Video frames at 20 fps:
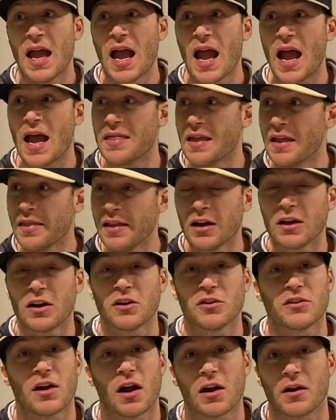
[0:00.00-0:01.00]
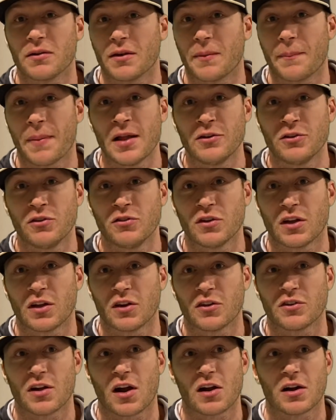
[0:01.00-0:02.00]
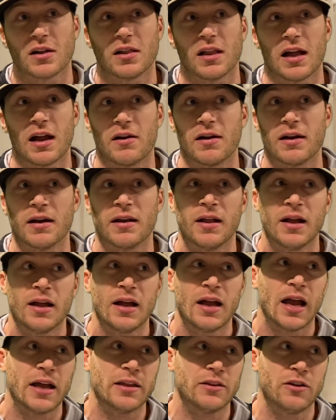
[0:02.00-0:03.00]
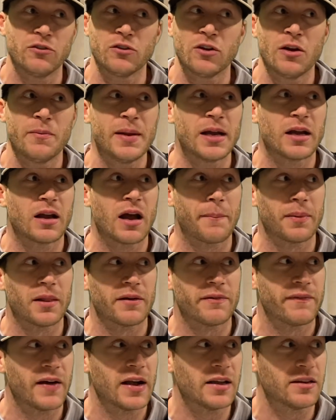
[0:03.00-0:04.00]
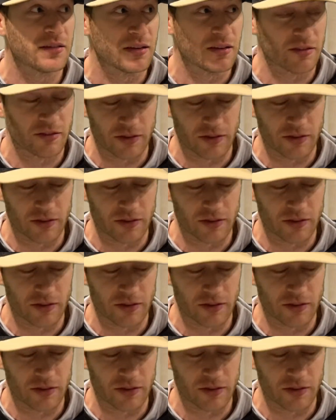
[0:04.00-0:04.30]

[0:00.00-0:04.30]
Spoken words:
And then they're going to start, the benches are going to start clearing, and there's going to be a couple of fights this